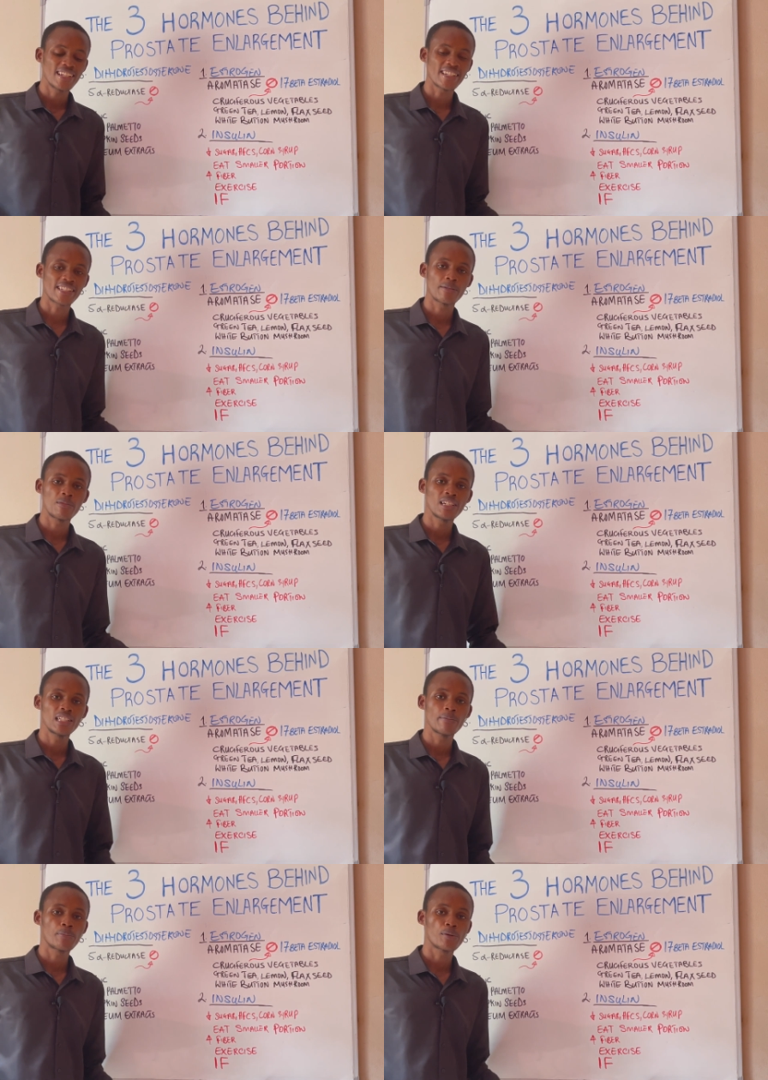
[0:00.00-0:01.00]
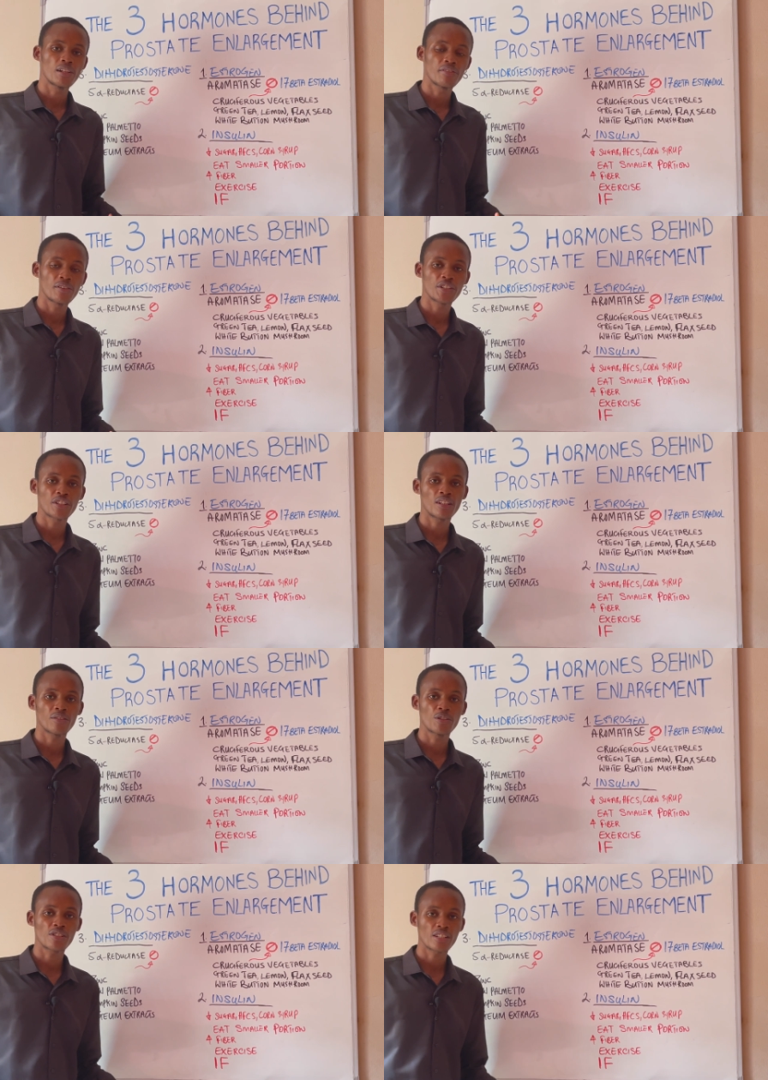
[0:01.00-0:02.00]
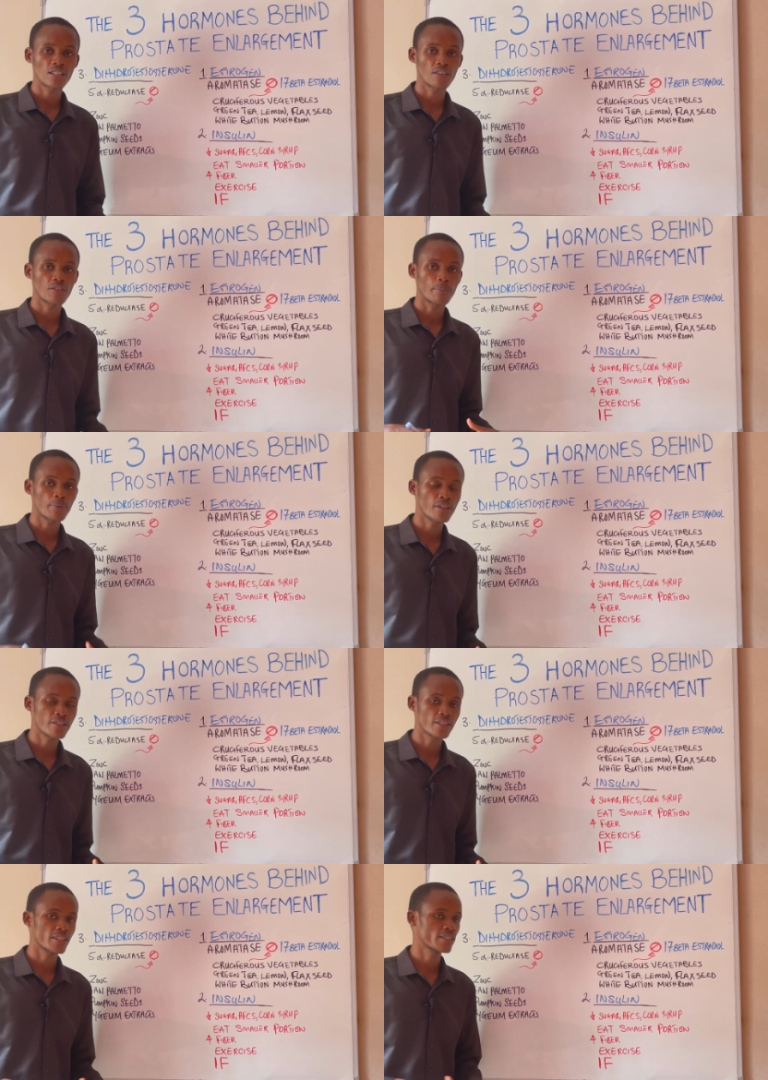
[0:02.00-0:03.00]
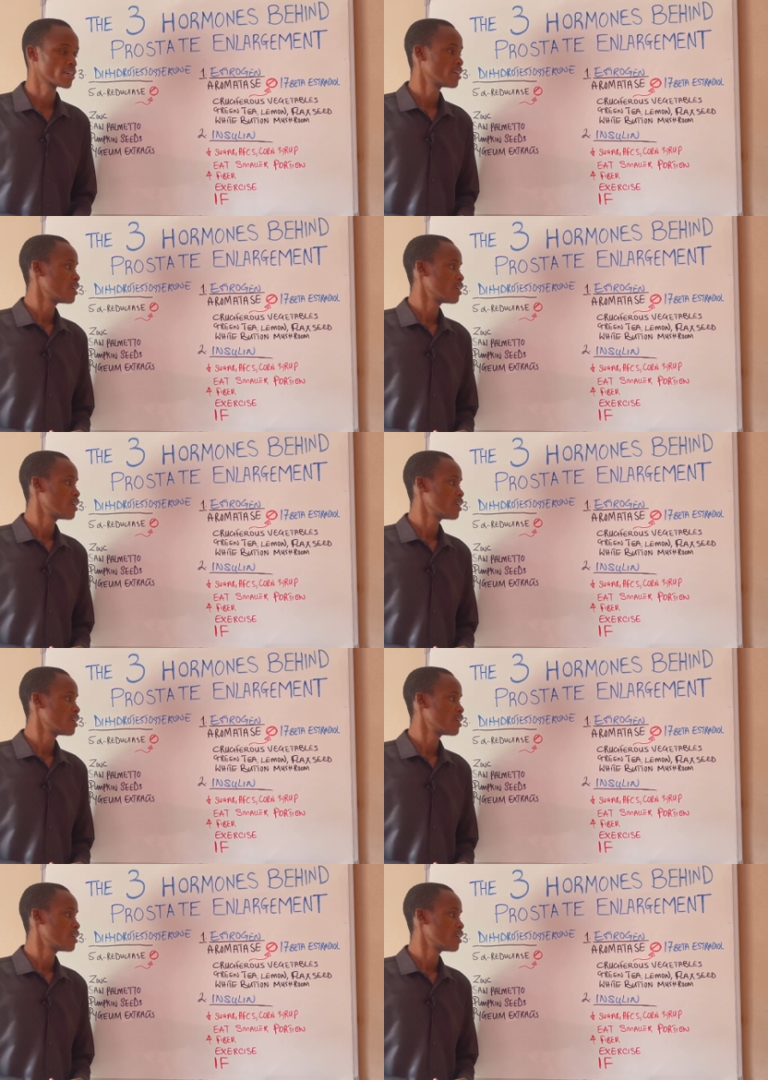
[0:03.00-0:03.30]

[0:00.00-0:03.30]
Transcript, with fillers: it stimulates the proliferation of those cells of your prostate,